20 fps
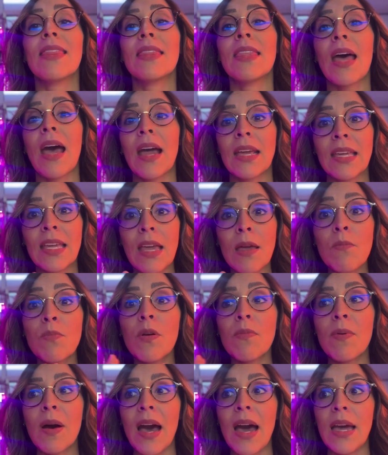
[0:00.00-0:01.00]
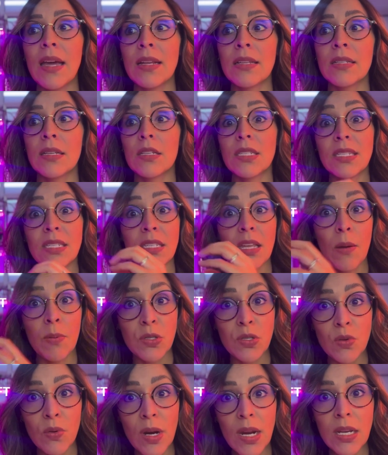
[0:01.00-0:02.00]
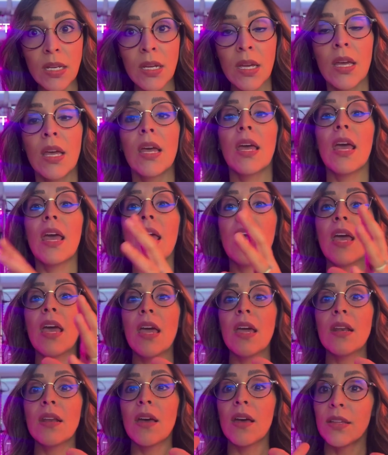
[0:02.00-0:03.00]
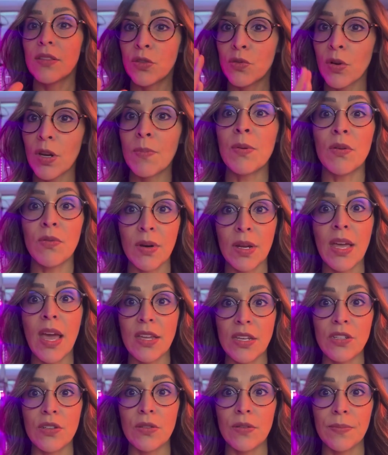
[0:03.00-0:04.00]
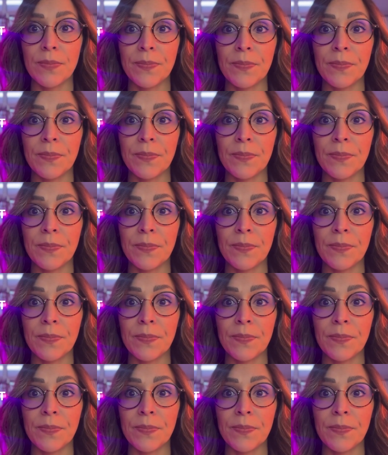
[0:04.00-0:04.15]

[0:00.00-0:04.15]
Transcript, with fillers: that can provide substrate and drip irrigation.